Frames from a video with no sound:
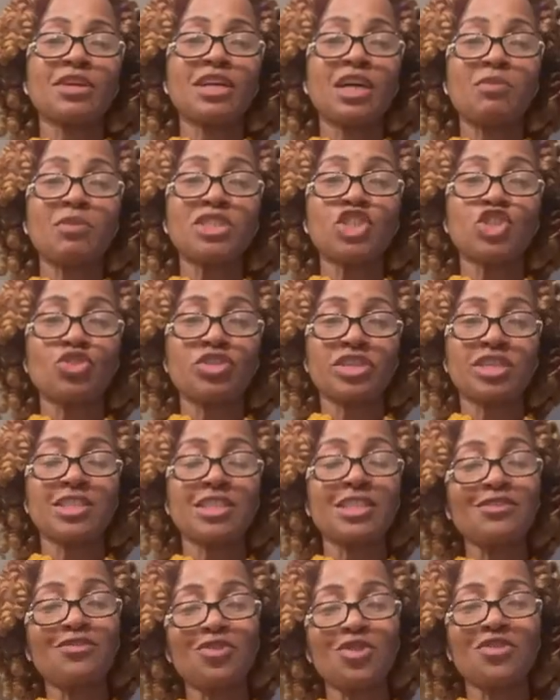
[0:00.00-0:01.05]
come and join us.
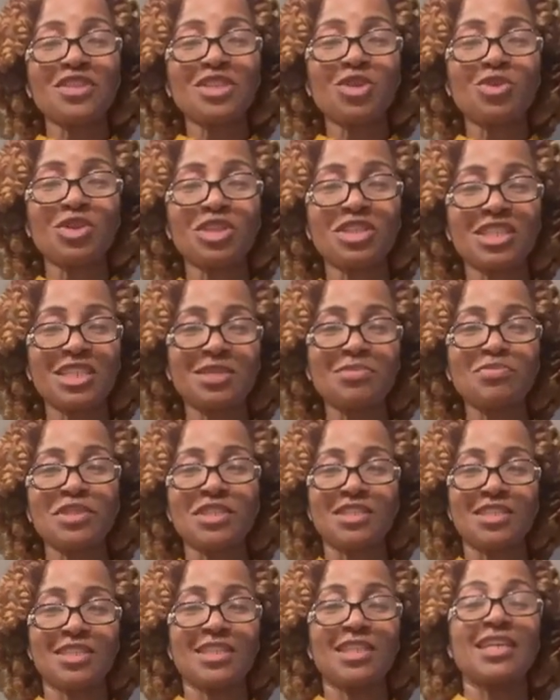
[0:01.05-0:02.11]
If you have any question,
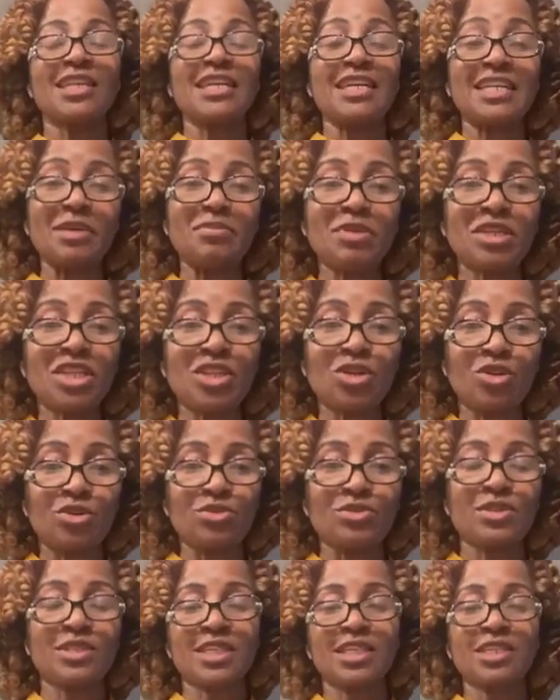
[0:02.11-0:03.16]
please let me know.
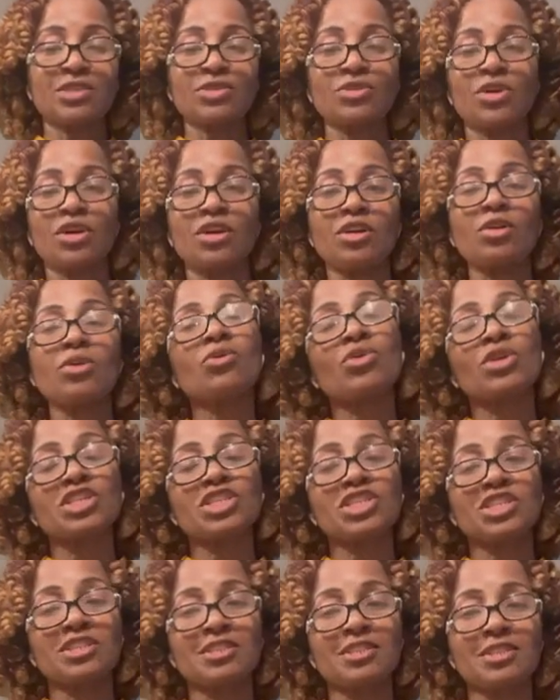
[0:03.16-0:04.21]
Send your
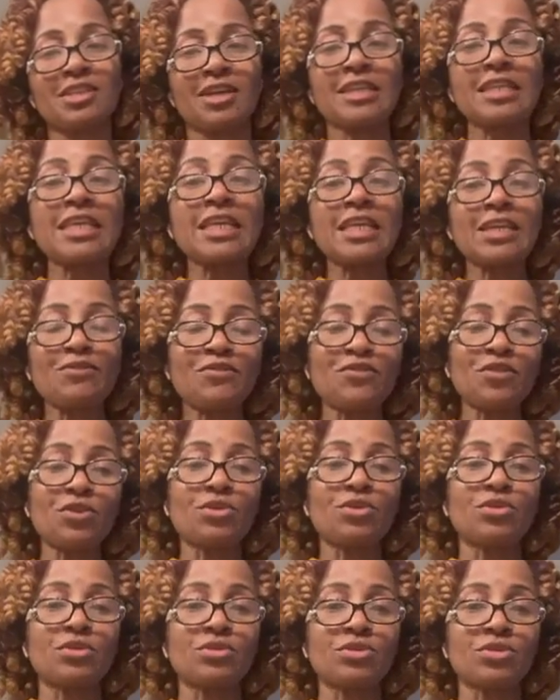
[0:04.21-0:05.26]
questions at info
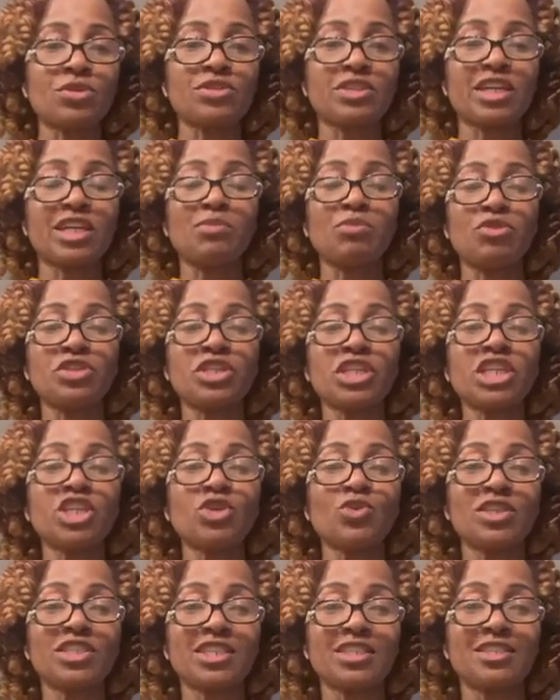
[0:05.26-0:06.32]
uh,
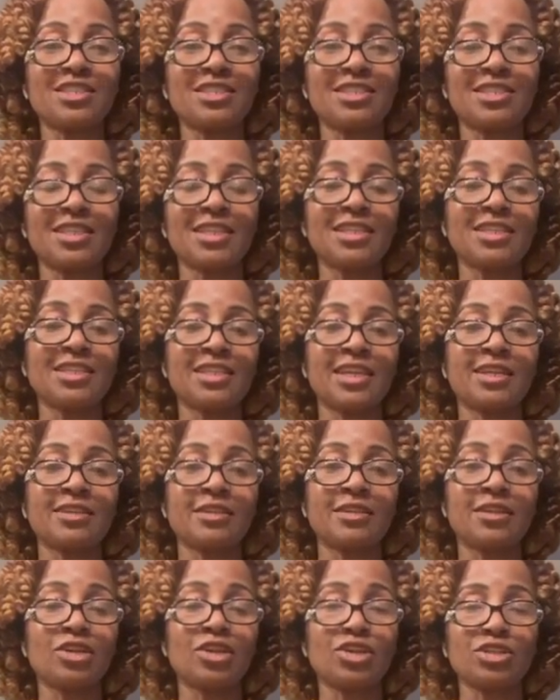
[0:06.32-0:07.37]

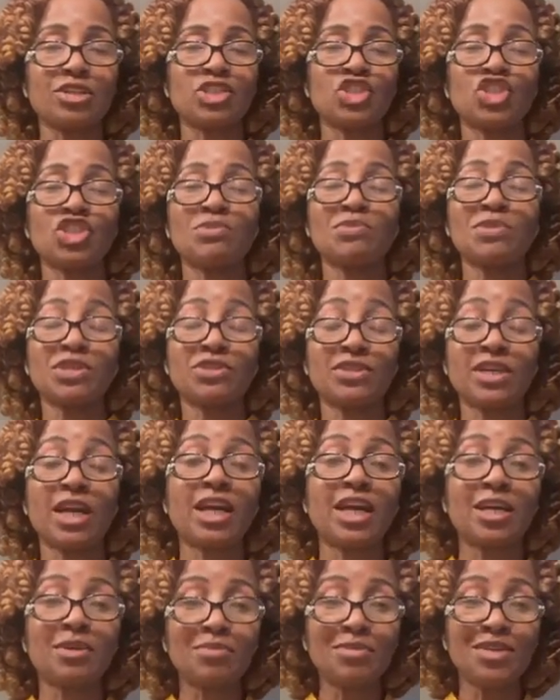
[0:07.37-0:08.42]

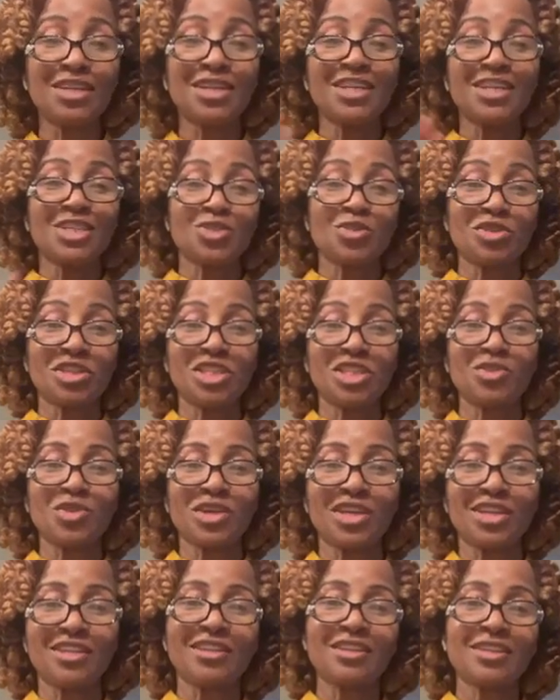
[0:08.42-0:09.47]
gmail.com so then we
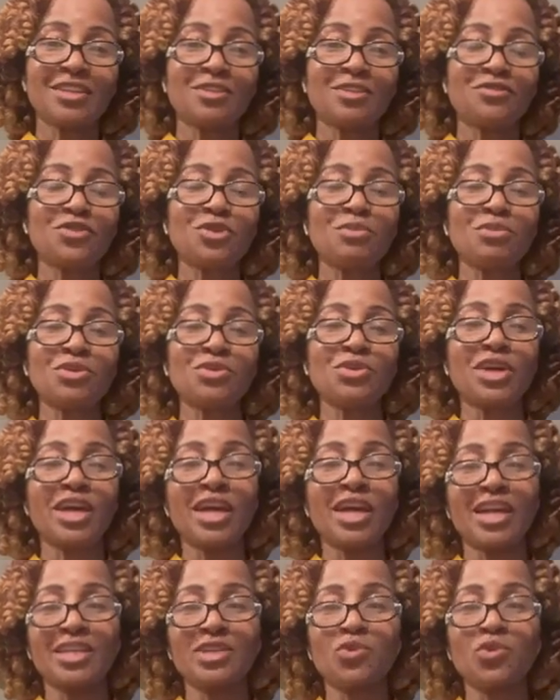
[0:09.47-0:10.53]
can hear from you
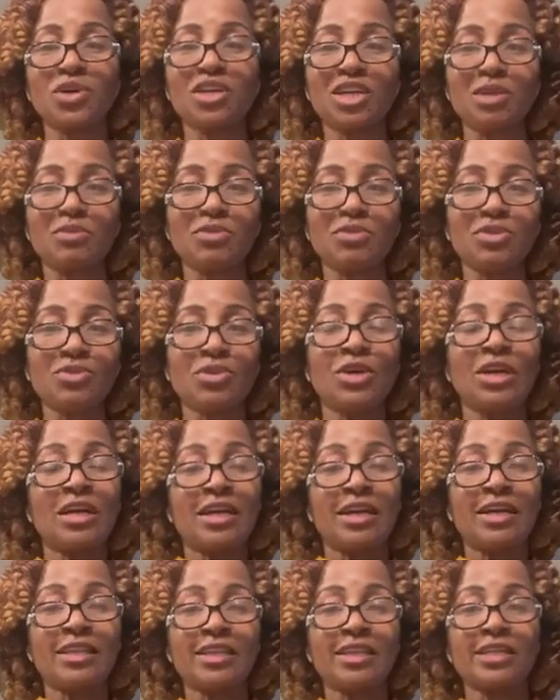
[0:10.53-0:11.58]
and welcome you.
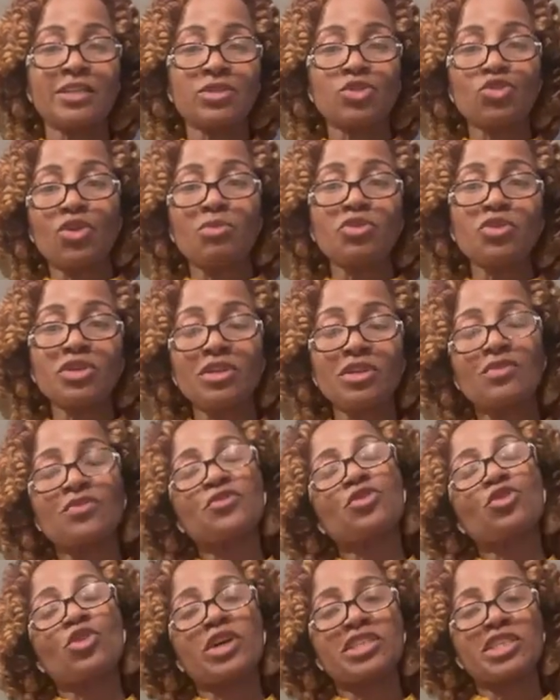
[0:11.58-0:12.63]
And then, so I'm looking
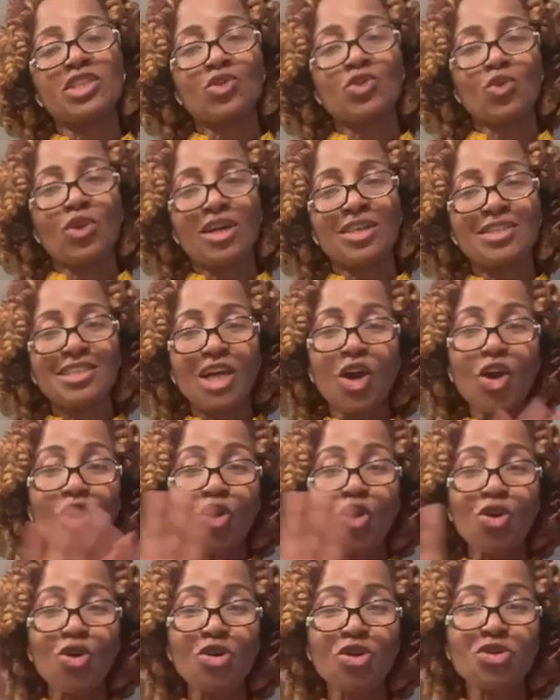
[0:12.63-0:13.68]
forward to answer
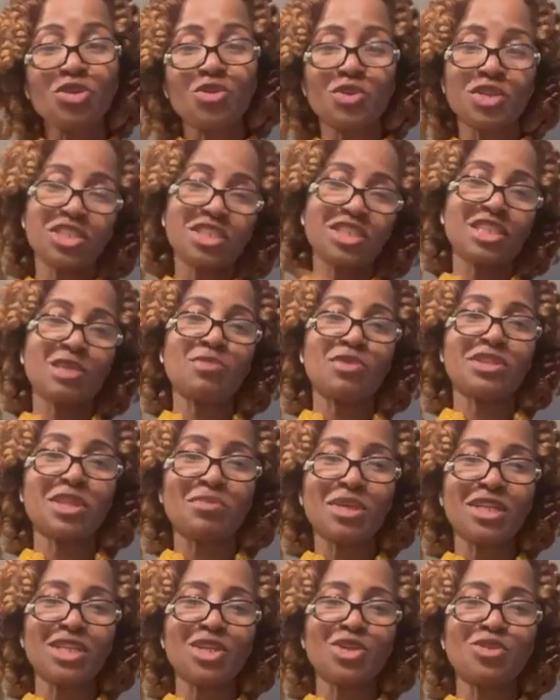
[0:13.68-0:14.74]
all your questions about the
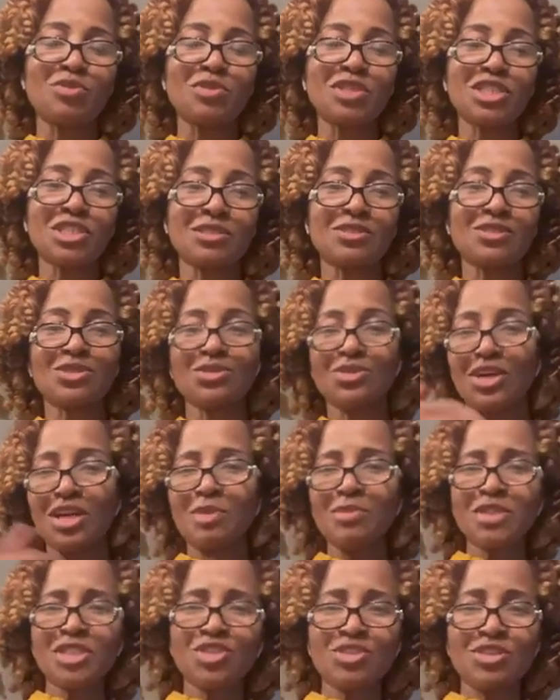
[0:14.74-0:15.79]
medical missions. So come
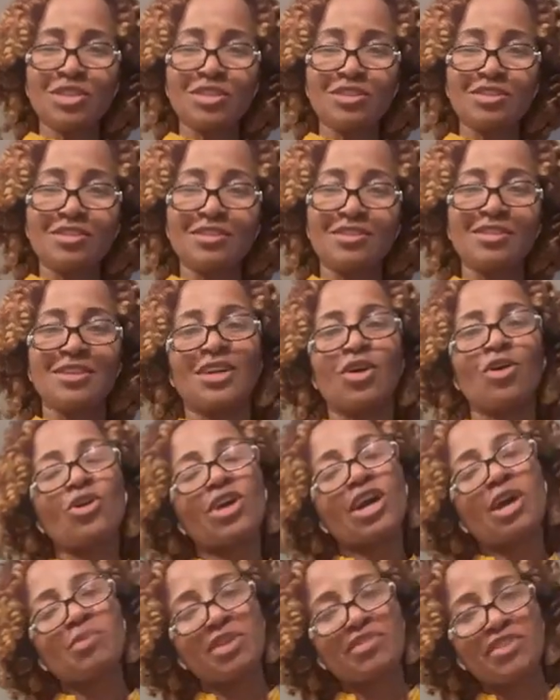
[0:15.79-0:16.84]
and join us or
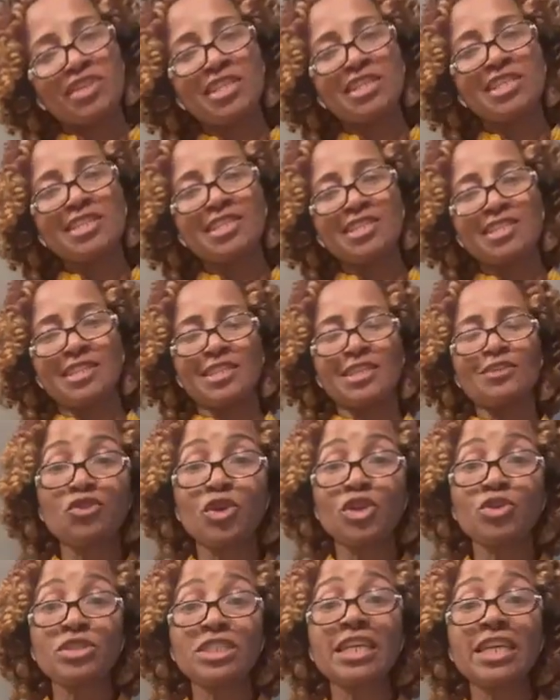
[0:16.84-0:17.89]
come even and listen. If you're
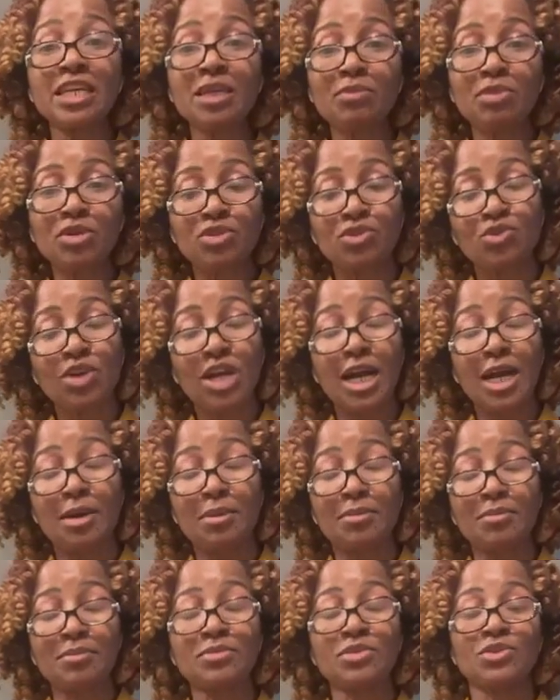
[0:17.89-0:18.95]
not able to
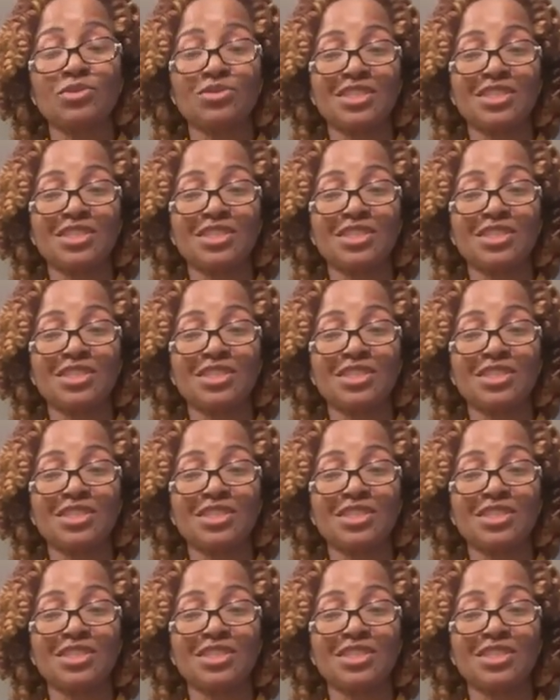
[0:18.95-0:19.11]
come to